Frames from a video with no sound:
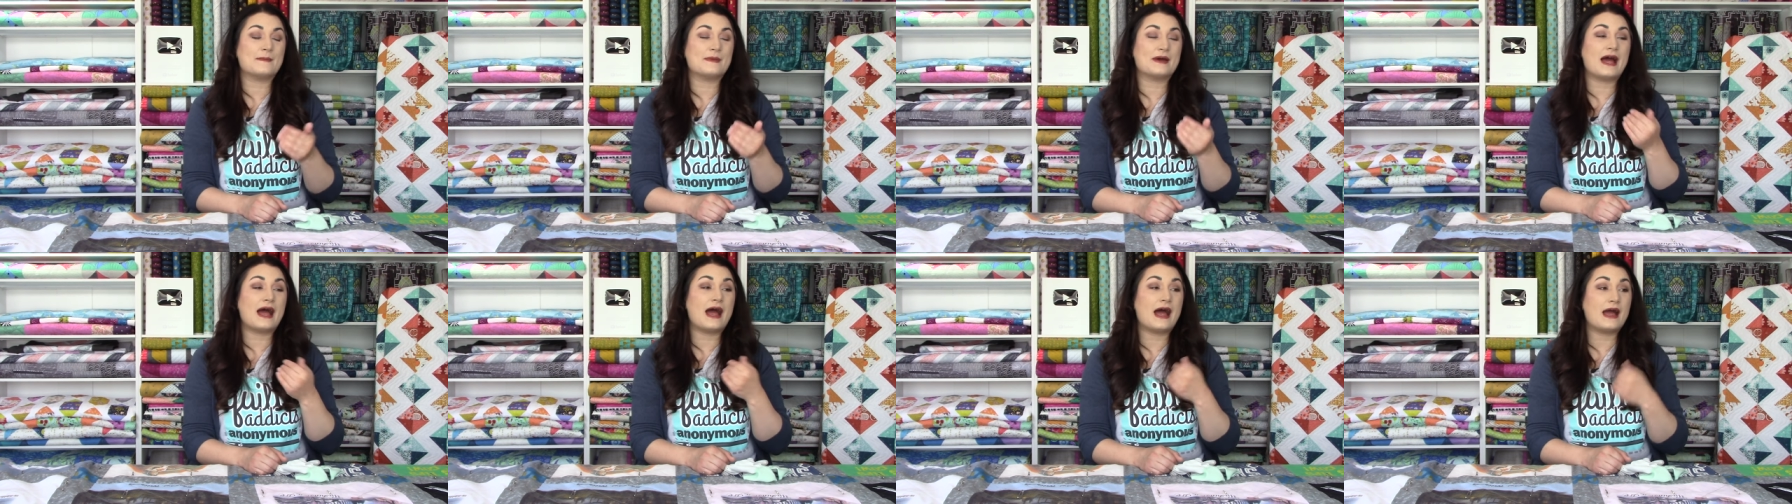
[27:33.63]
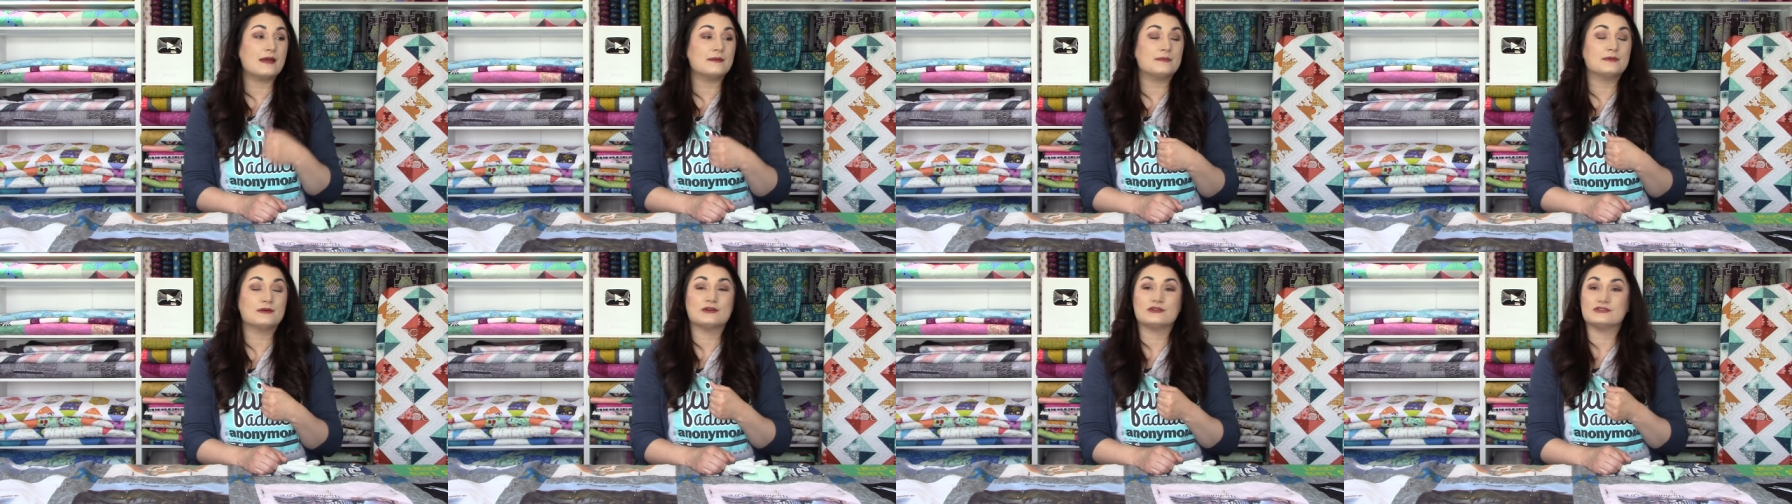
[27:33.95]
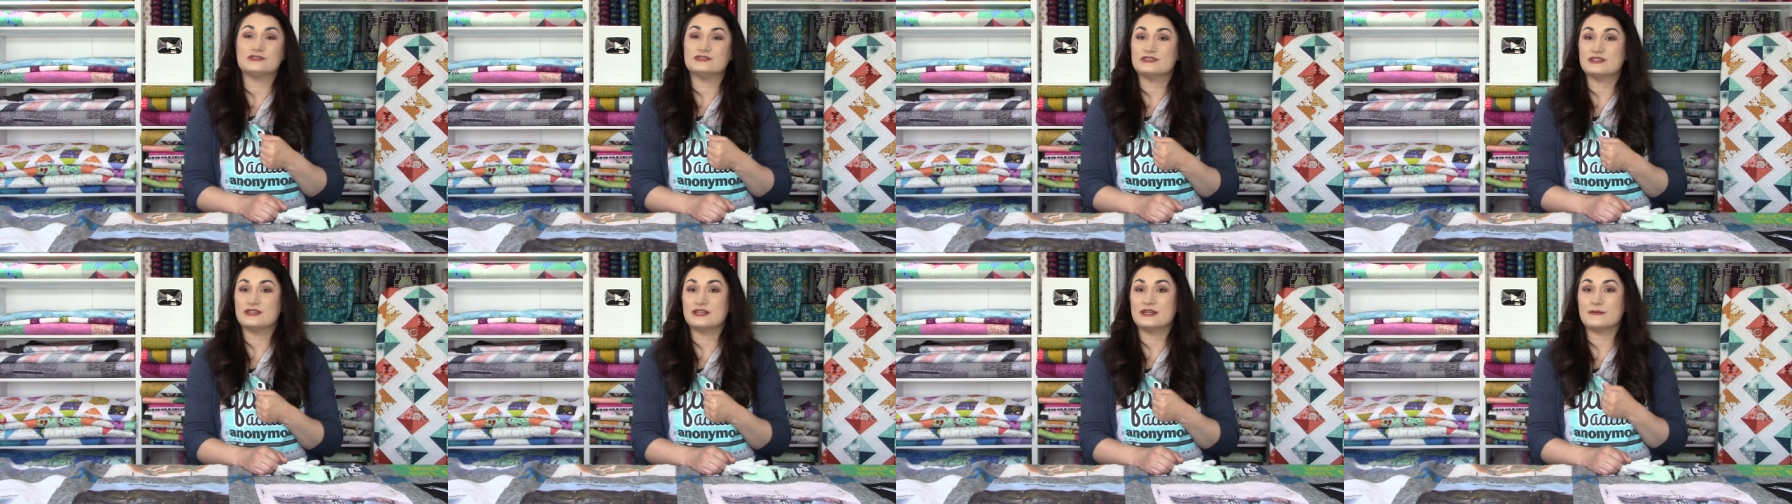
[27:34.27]
but I
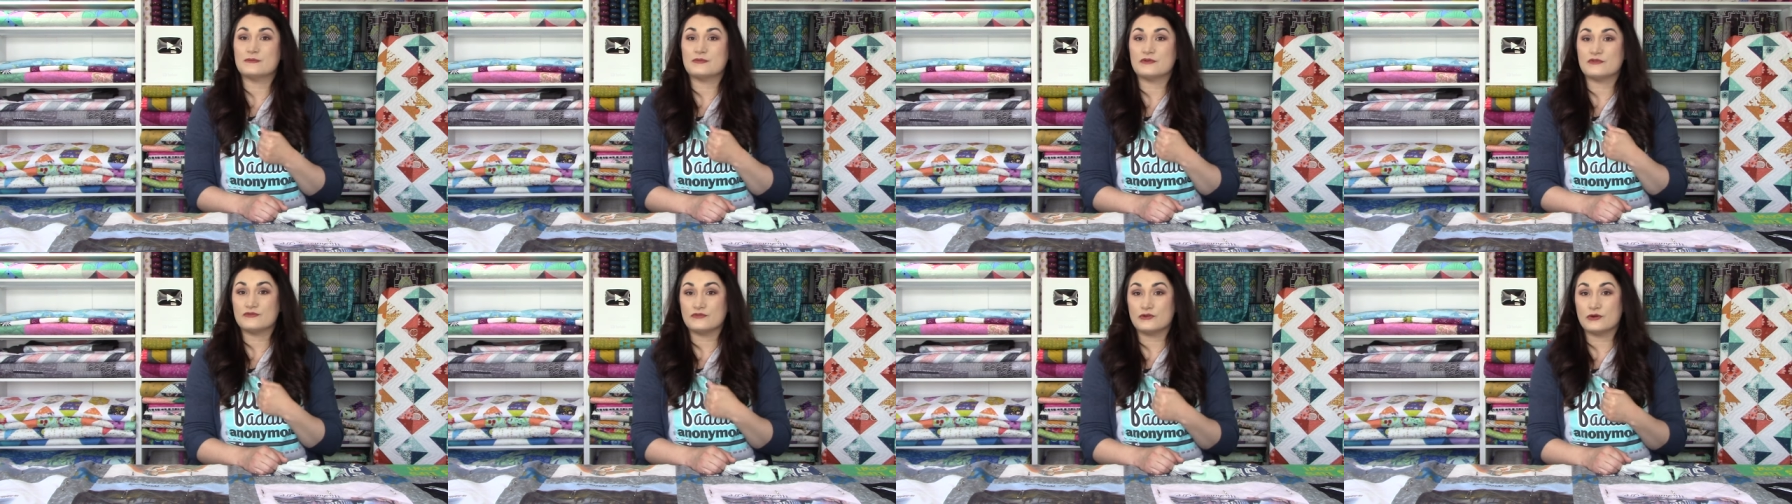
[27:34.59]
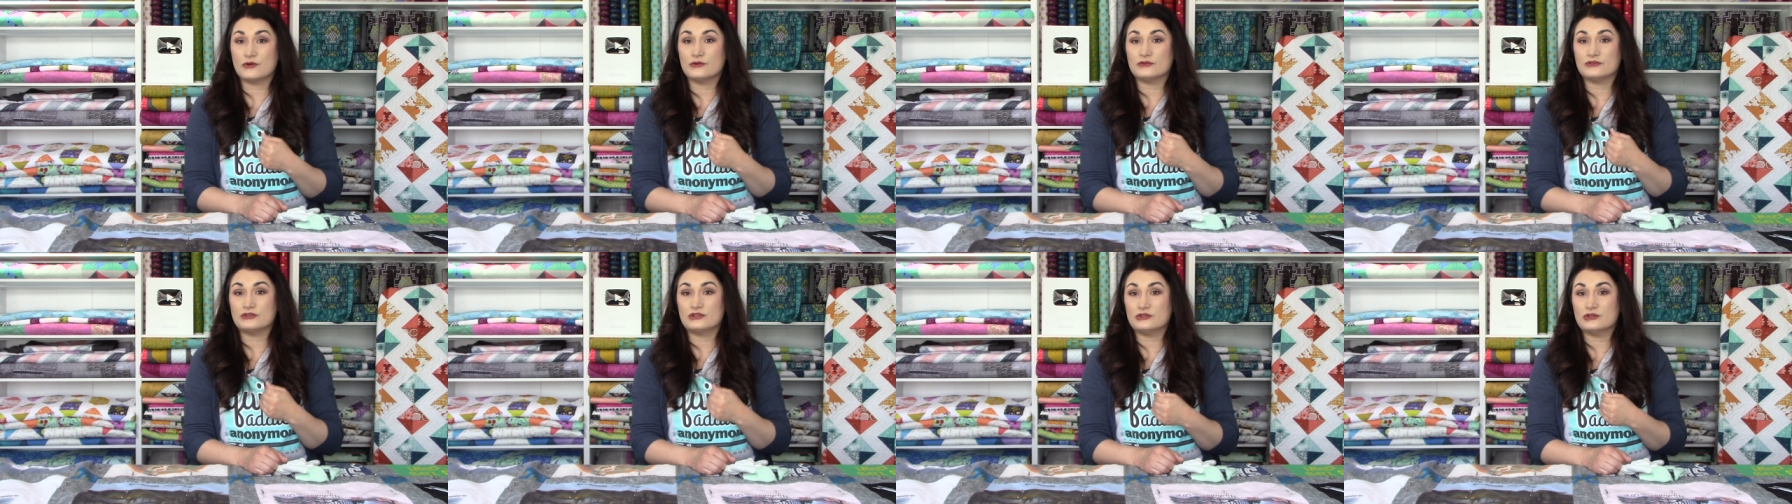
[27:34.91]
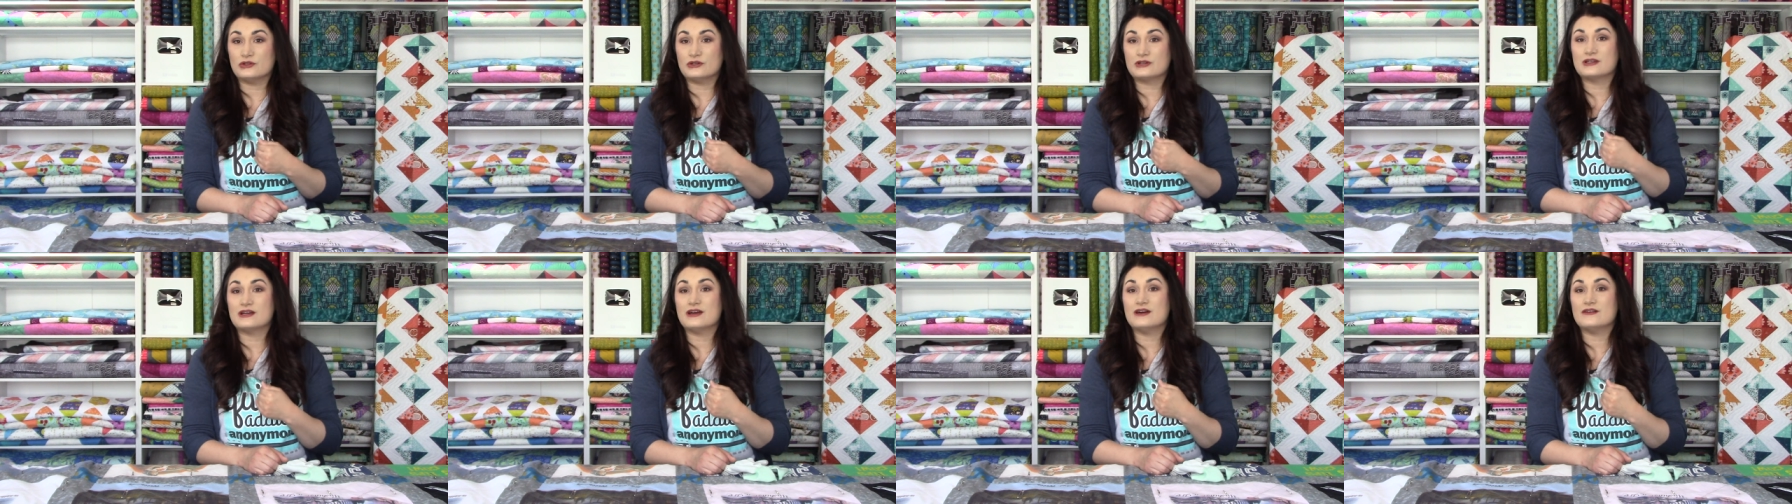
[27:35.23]
personally prefer the
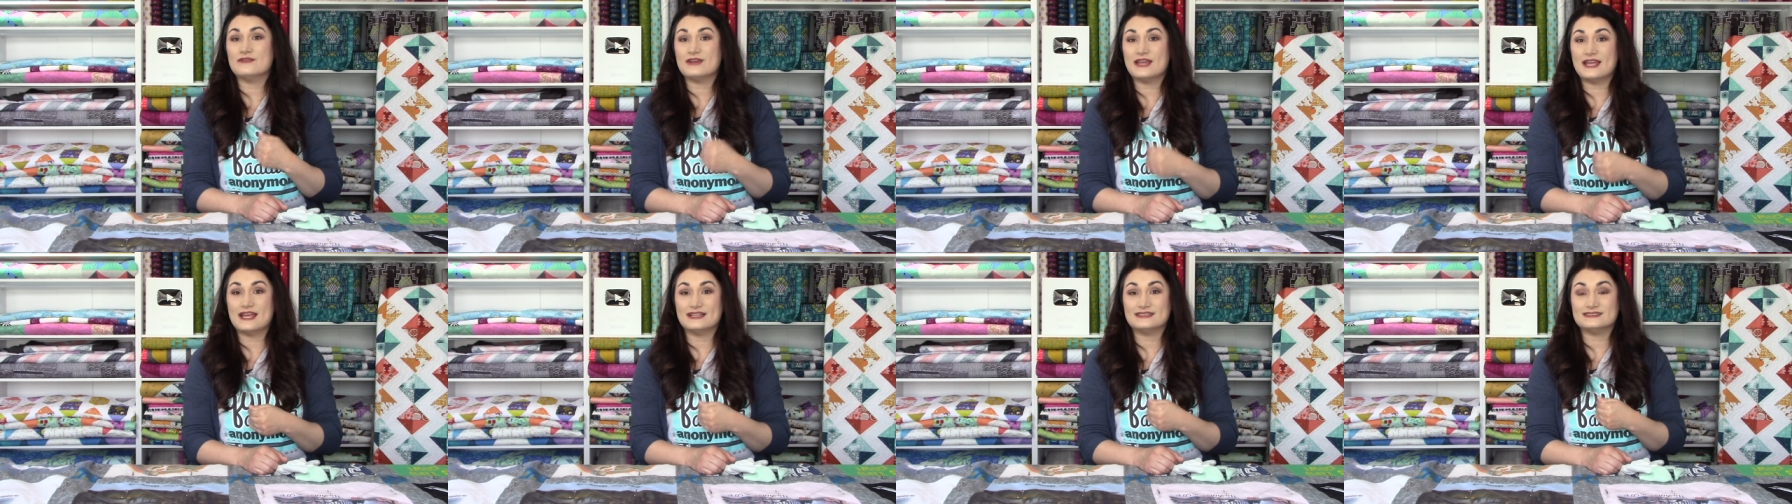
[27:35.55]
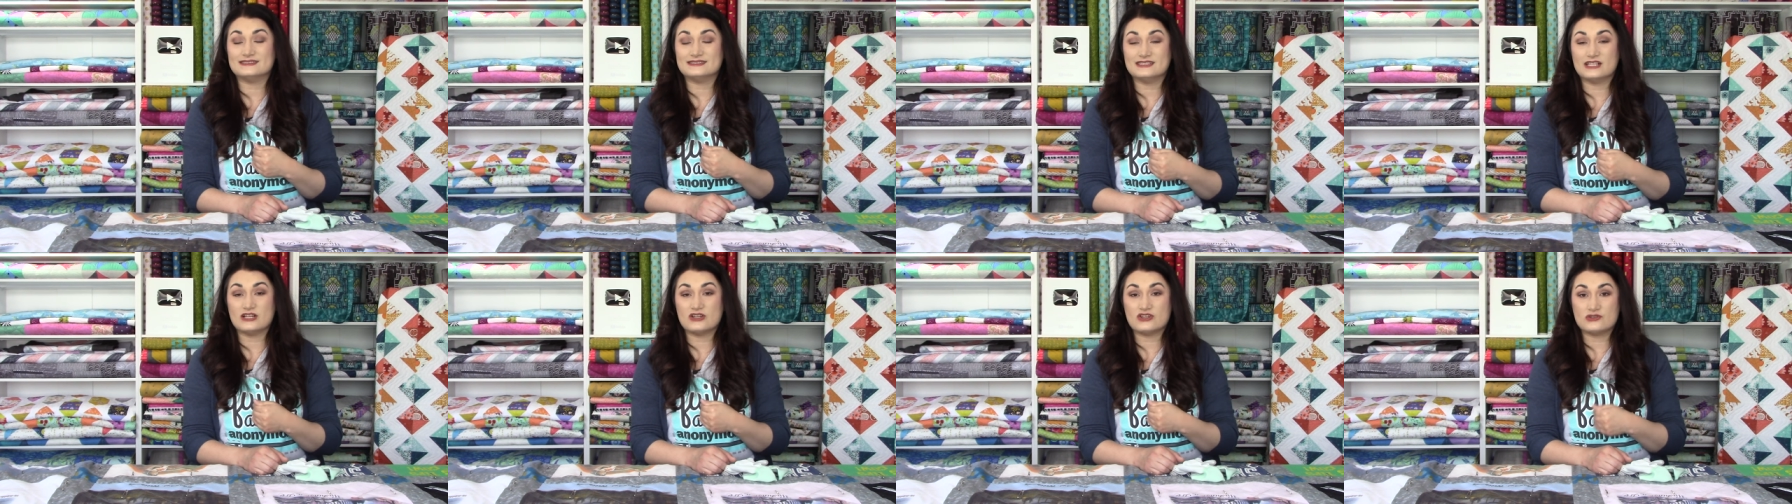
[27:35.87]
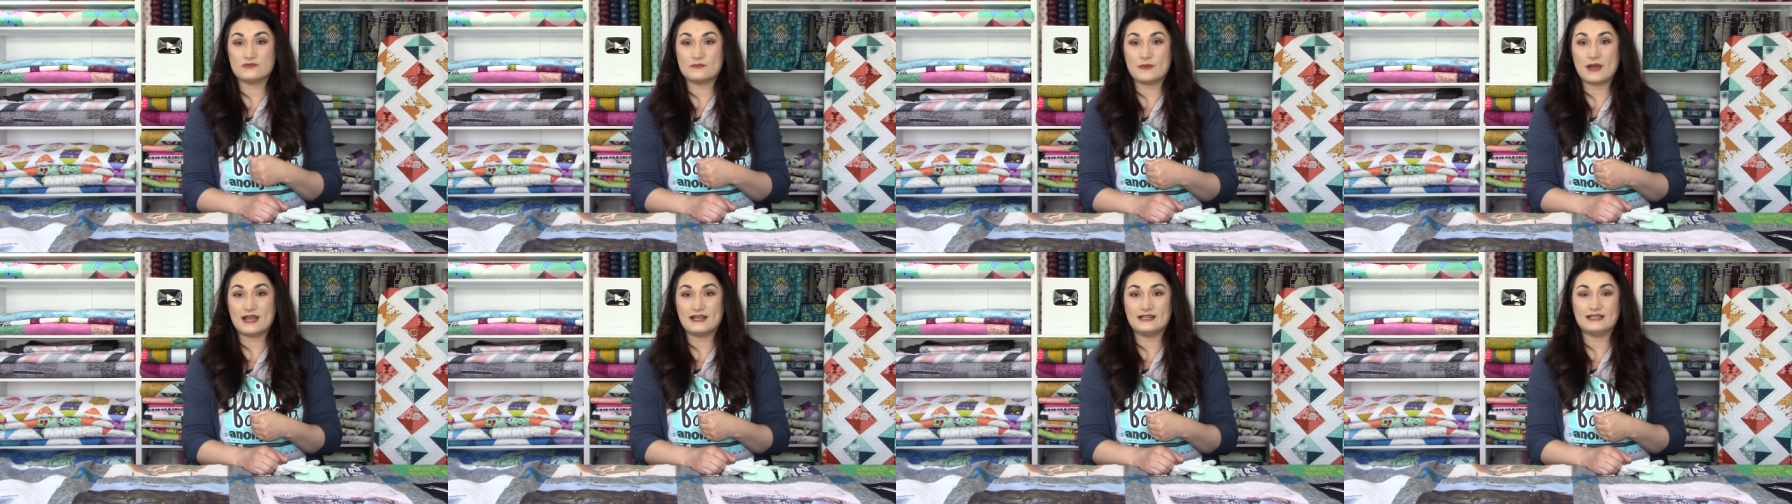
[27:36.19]
look of hand
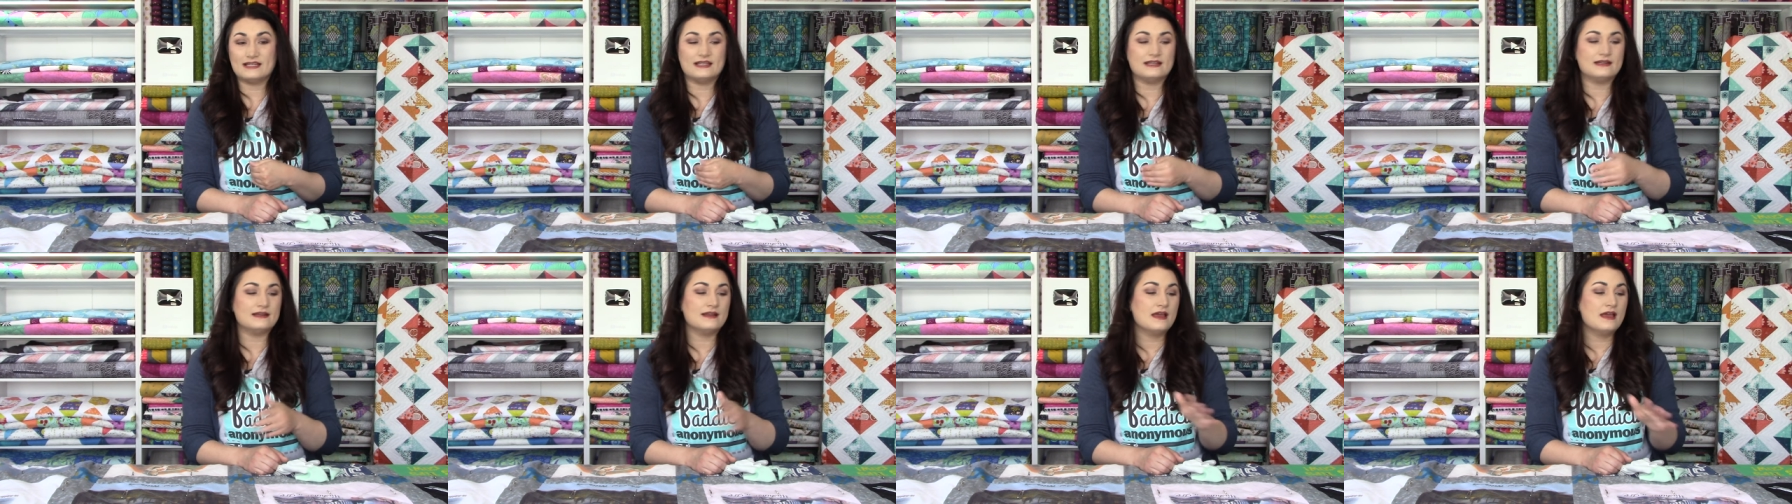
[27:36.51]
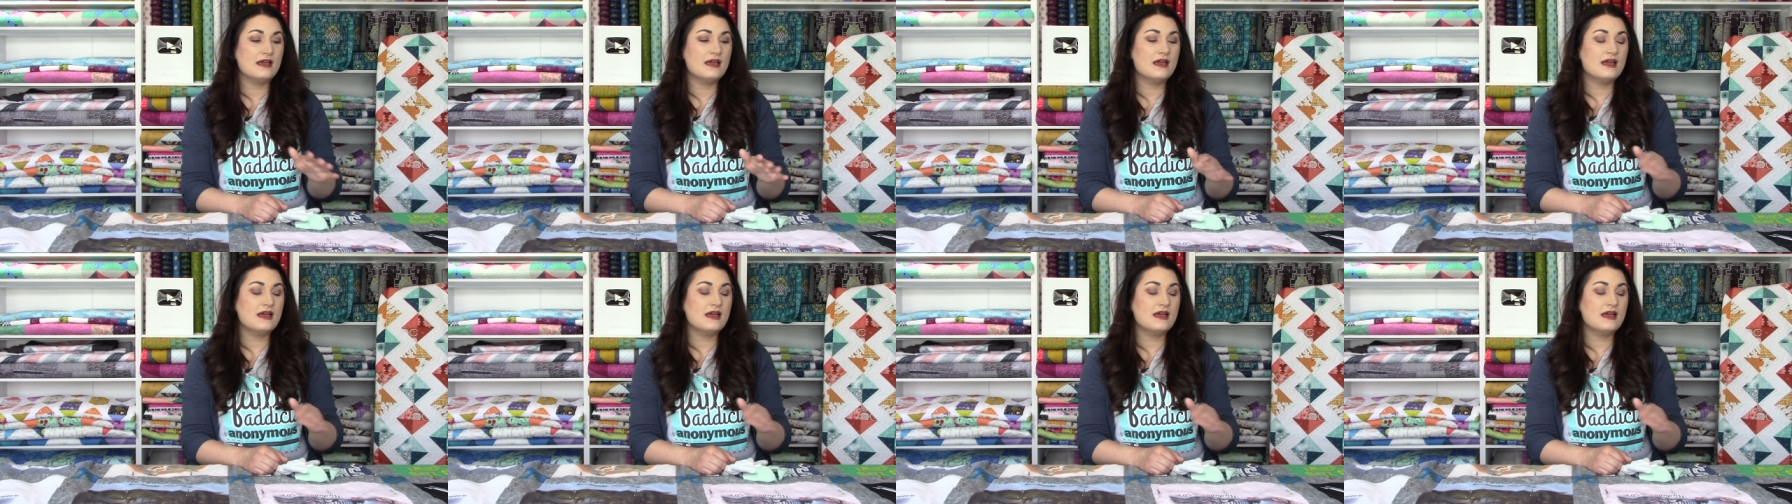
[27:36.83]
stitch binding,